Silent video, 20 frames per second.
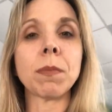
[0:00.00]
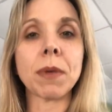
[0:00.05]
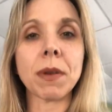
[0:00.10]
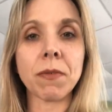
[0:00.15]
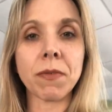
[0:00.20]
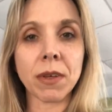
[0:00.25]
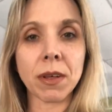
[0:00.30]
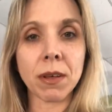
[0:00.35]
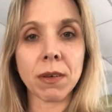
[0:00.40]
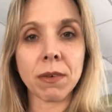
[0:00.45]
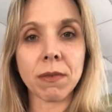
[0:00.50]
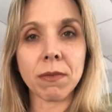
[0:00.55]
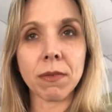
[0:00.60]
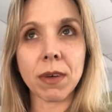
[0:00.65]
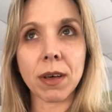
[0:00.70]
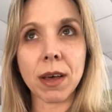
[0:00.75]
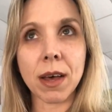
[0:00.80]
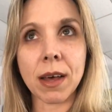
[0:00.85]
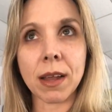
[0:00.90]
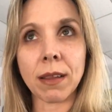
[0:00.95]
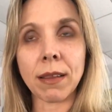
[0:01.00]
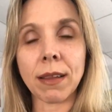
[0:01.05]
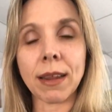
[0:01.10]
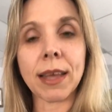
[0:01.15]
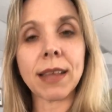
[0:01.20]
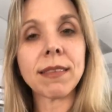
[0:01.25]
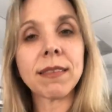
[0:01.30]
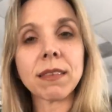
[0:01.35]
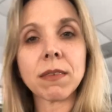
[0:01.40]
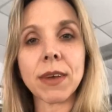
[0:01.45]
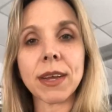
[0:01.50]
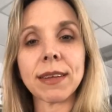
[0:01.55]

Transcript: bit of a list of